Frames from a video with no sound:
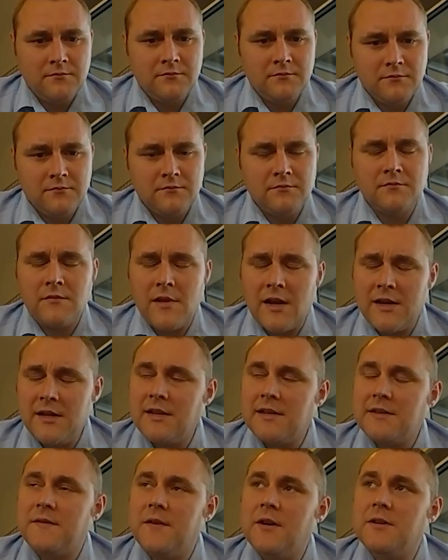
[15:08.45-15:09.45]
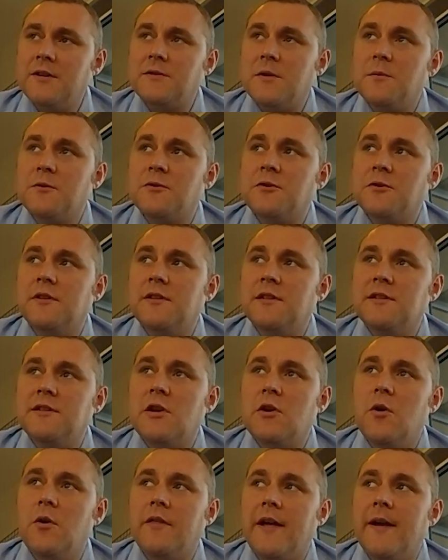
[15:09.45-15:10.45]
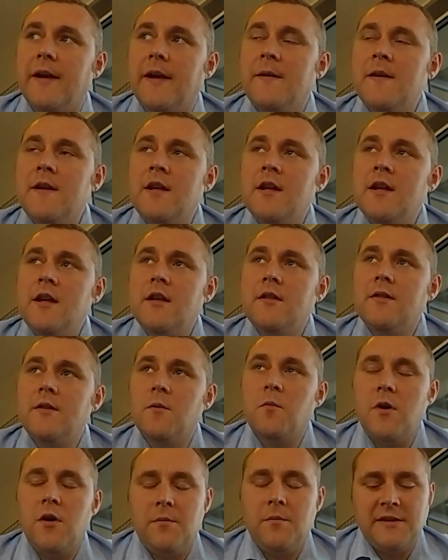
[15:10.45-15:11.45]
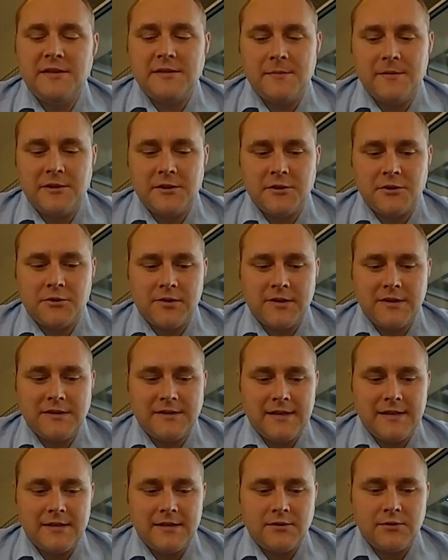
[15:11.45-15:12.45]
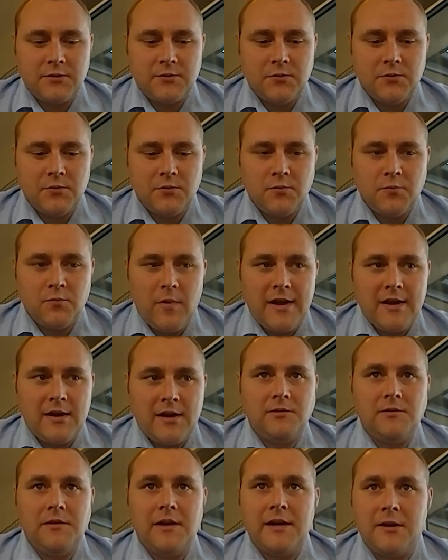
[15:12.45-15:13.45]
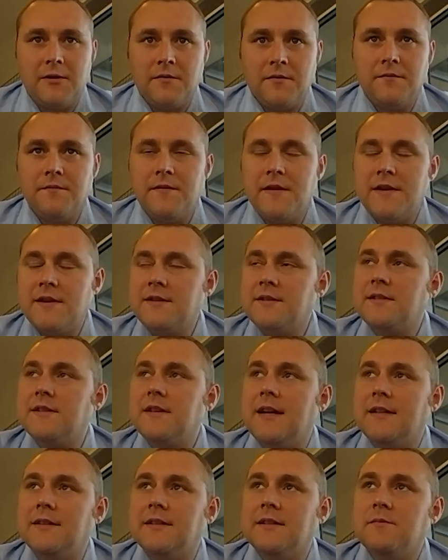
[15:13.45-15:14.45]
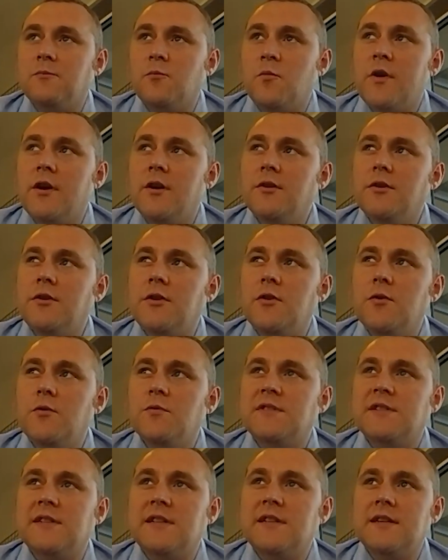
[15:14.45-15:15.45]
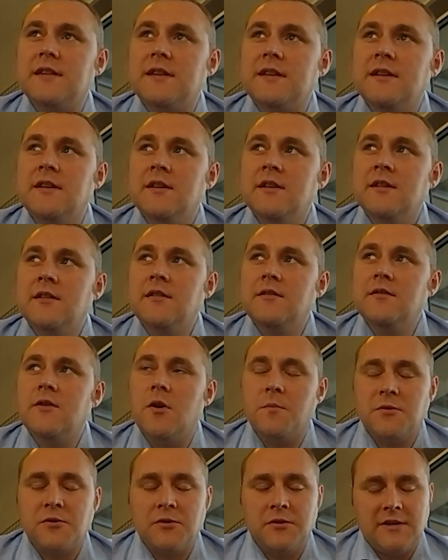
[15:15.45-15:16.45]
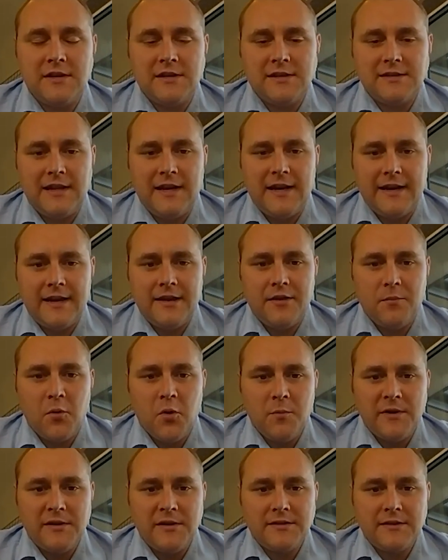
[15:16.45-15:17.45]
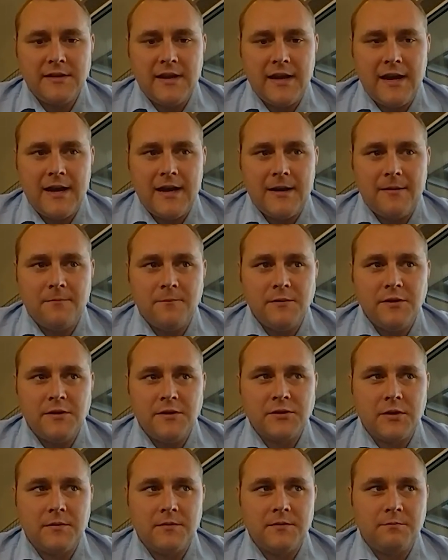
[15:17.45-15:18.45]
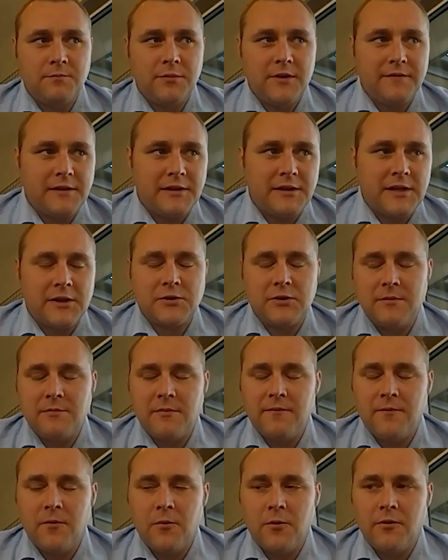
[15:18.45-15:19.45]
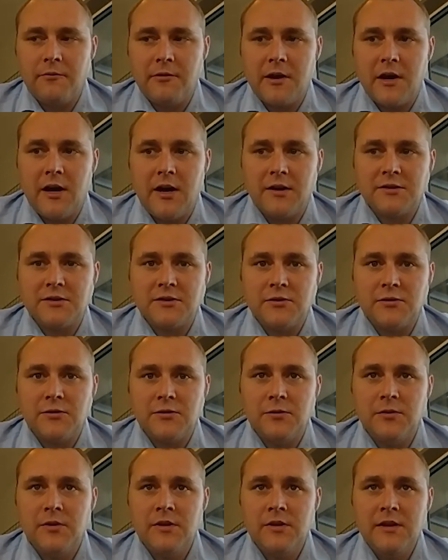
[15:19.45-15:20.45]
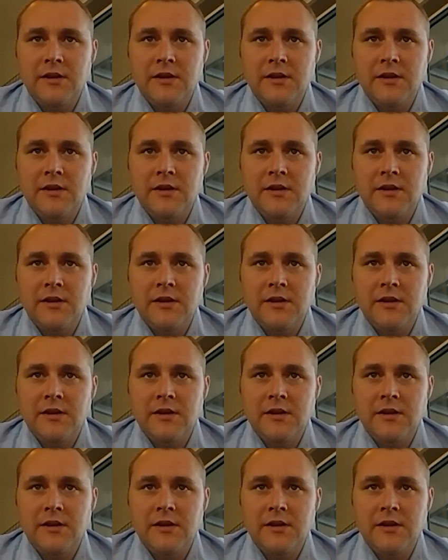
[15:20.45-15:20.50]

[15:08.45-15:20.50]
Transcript: Mm-hmm. And as far as opportunities go, there will be some industries that do well out of this. And where do you see the opportunities lie at the moment? You sort of briefly touched on it before in regards to